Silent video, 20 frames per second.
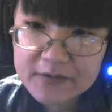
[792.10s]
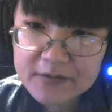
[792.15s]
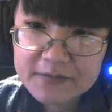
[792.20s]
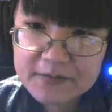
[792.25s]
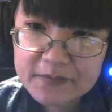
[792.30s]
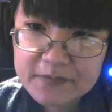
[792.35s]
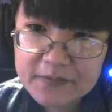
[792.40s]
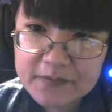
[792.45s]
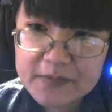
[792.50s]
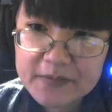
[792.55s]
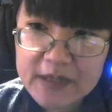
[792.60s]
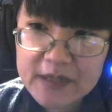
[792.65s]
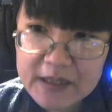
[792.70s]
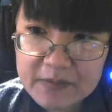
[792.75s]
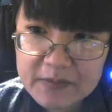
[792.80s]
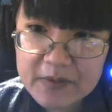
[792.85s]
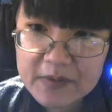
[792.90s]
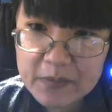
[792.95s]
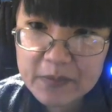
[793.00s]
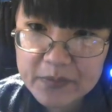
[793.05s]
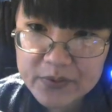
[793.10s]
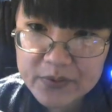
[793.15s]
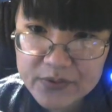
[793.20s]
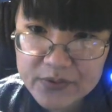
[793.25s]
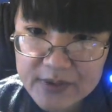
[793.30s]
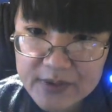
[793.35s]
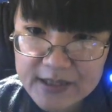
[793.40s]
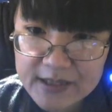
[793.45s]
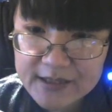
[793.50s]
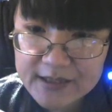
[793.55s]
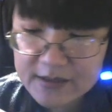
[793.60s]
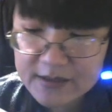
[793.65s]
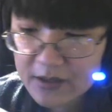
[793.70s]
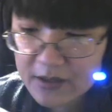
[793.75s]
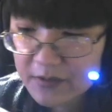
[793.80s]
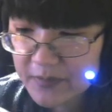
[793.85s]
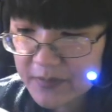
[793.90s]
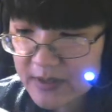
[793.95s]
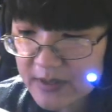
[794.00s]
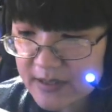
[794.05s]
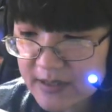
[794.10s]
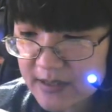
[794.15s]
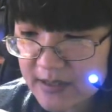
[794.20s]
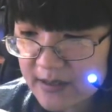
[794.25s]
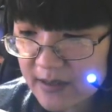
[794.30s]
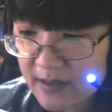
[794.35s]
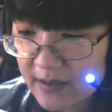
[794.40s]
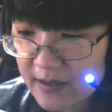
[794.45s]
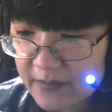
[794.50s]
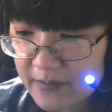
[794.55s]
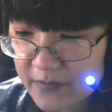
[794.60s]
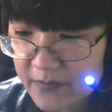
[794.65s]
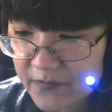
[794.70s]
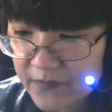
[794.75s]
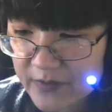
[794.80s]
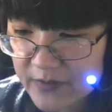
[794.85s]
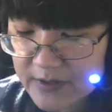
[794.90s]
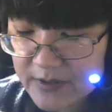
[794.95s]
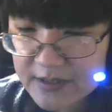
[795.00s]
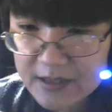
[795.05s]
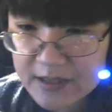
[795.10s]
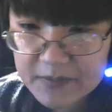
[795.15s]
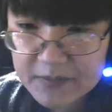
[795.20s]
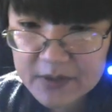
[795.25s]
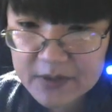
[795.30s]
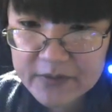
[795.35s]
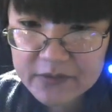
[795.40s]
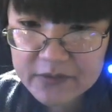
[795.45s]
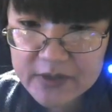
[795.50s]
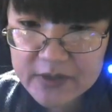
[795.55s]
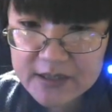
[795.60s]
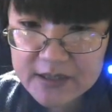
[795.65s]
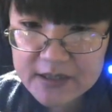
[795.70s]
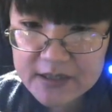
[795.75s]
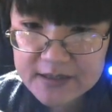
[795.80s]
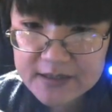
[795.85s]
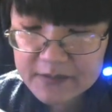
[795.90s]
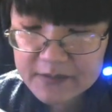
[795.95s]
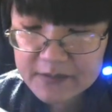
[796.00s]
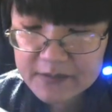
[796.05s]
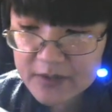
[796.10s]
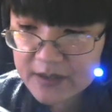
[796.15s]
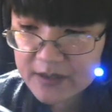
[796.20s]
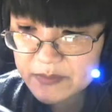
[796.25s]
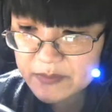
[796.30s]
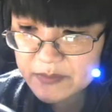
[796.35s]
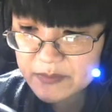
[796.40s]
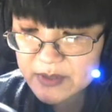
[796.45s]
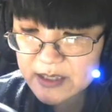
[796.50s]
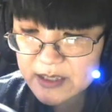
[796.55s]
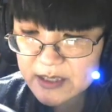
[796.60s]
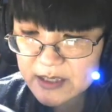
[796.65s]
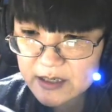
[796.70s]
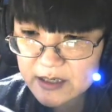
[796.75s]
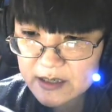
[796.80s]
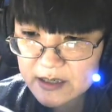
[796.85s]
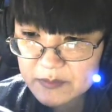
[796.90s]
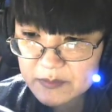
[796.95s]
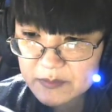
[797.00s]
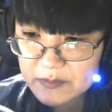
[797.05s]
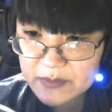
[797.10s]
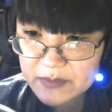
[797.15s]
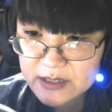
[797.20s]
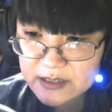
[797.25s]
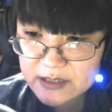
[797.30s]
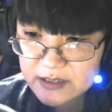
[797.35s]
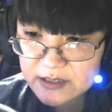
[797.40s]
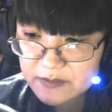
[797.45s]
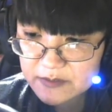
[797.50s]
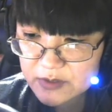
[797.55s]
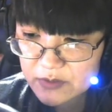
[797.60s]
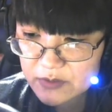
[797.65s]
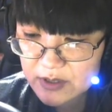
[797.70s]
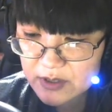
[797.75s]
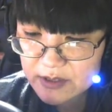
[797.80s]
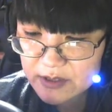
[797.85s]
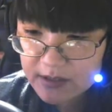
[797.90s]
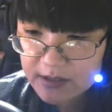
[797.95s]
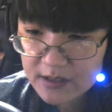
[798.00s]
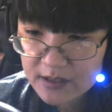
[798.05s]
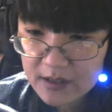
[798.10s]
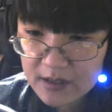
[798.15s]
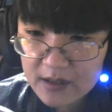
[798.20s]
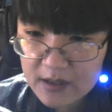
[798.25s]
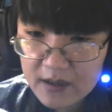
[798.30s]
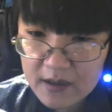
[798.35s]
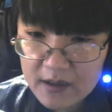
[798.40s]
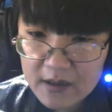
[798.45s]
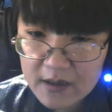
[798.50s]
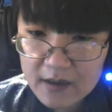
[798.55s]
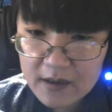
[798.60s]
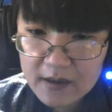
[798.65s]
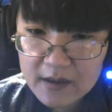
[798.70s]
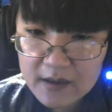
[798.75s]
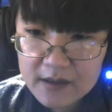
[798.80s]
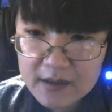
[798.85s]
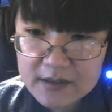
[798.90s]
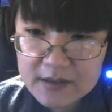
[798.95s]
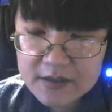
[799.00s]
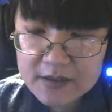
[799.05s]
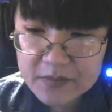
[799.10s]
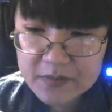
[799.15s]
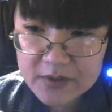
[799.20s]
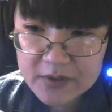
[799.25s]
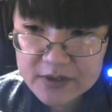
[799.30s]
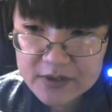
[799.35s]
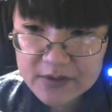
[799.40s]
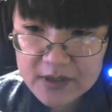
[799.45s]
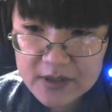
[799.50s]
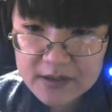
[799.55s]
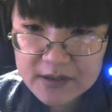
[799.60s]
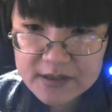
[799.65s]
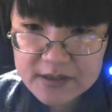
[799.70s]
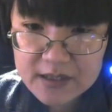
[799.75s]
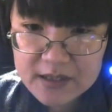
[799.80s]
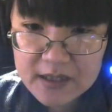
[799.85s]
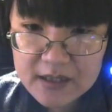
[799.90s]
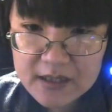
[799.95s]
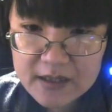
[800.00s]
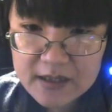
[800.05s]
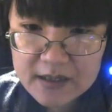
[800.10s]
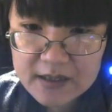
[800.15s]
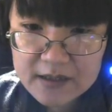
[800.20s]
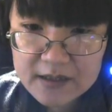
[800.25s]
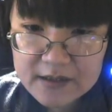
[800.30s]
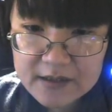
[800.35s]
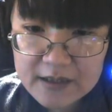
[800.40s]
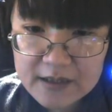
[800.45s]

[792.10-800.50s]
more new art, and as well as rewriting a lot of the scenarios. And I have to still go through and like play test the whole thing too, to make sure